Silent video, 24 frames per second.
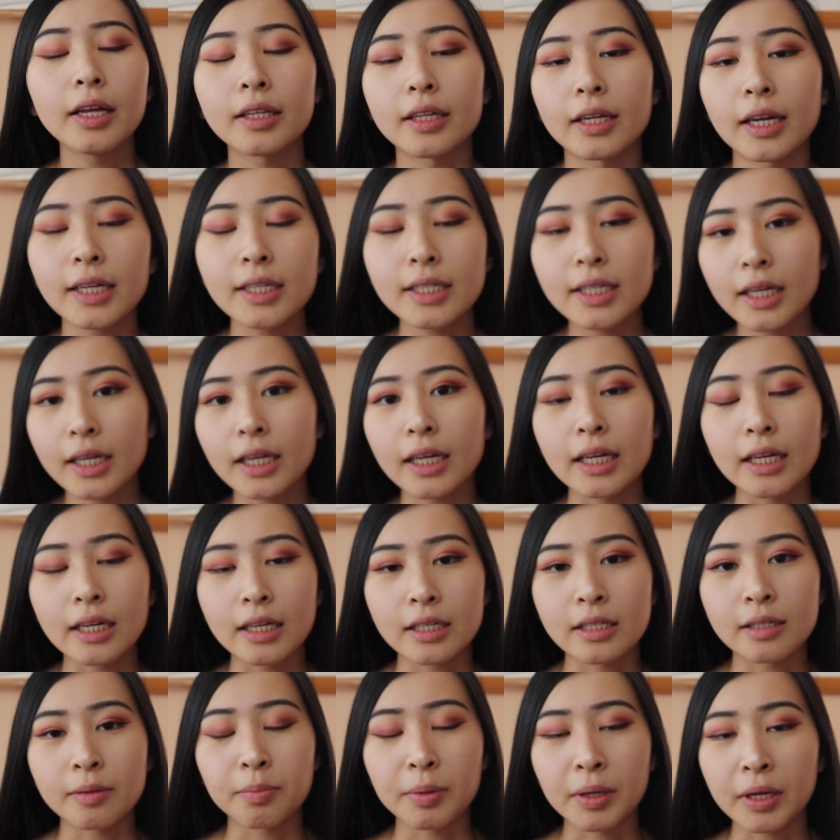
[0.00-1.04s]
The next thing
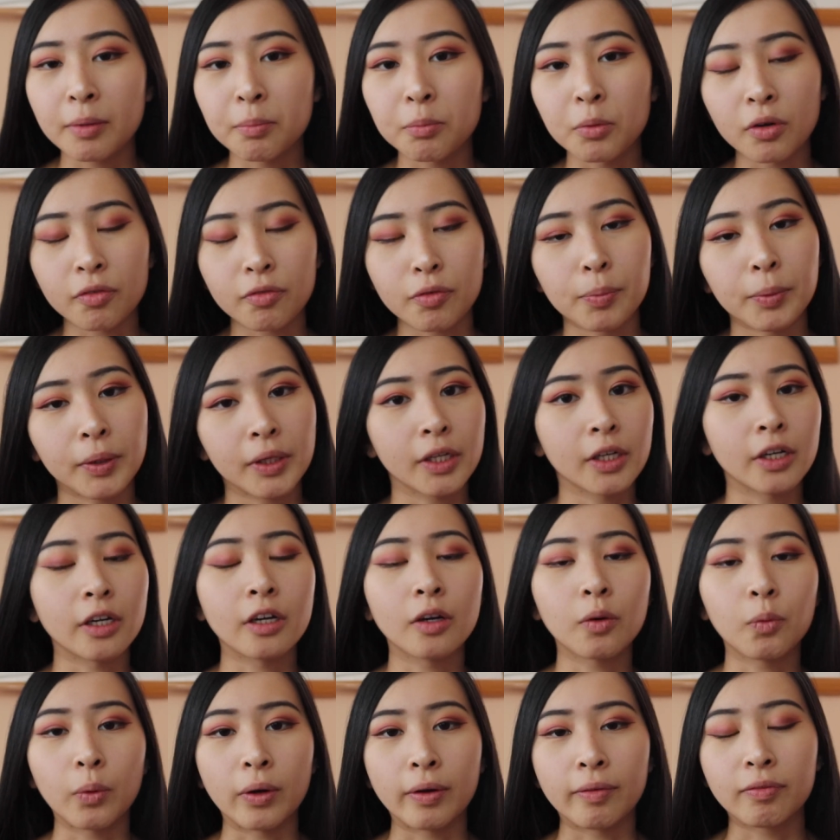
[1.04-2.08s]
is being more
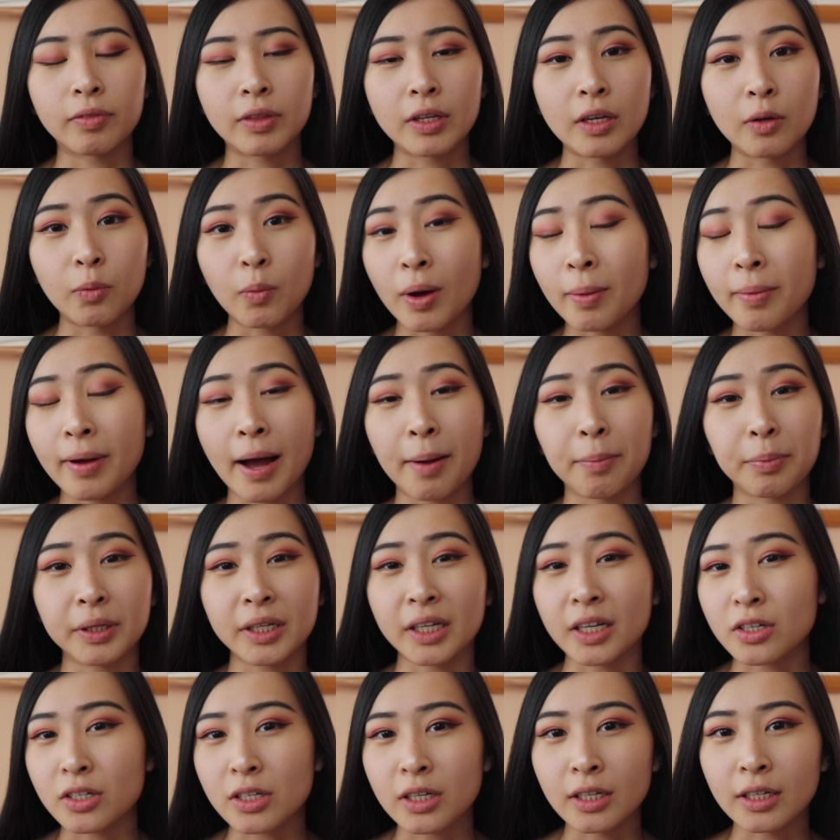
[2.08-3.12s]
familiar with the web
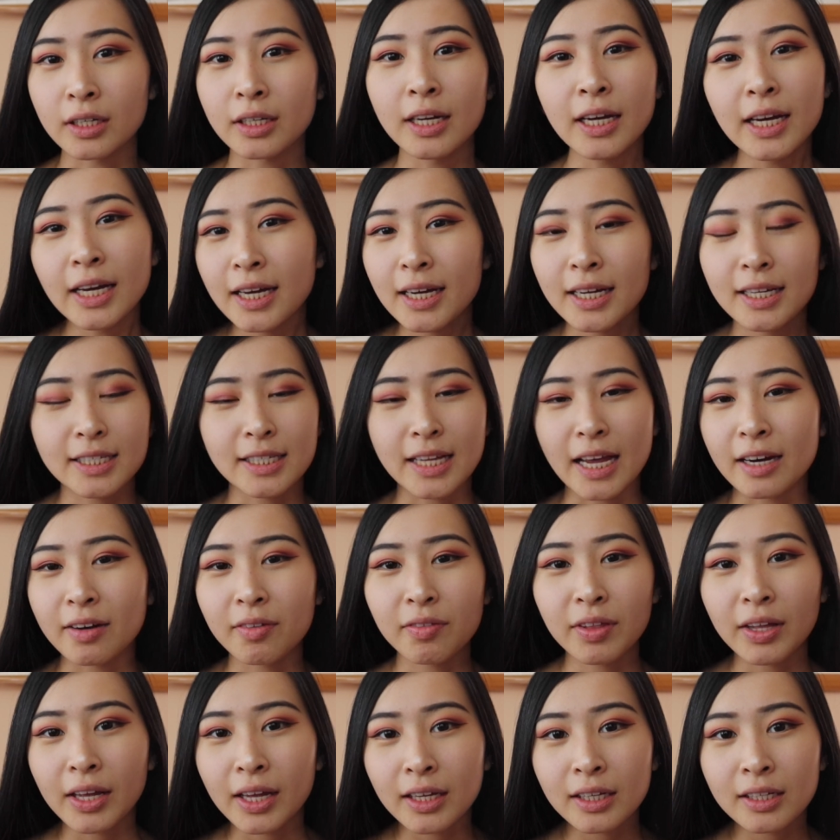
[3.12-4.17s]
application side
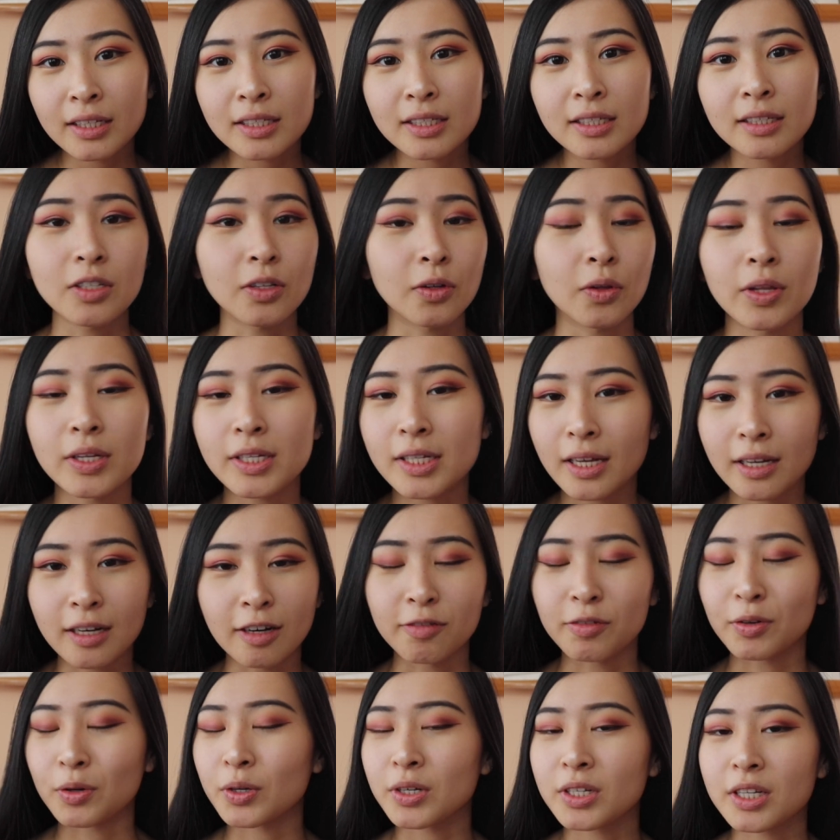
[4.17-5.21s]
of things. So this can
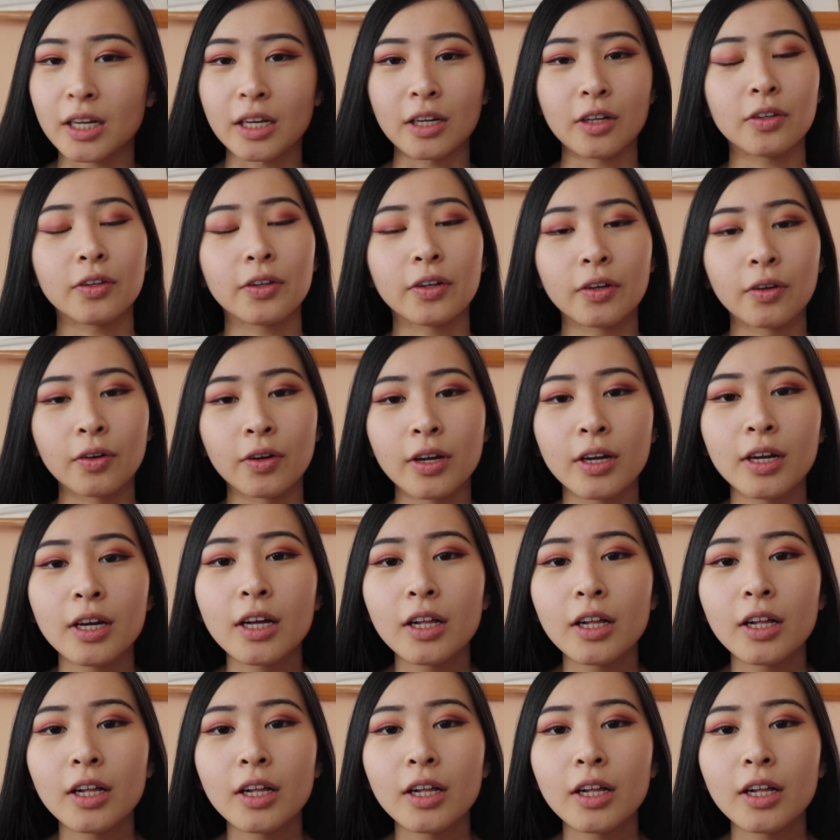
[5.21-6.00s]
of course include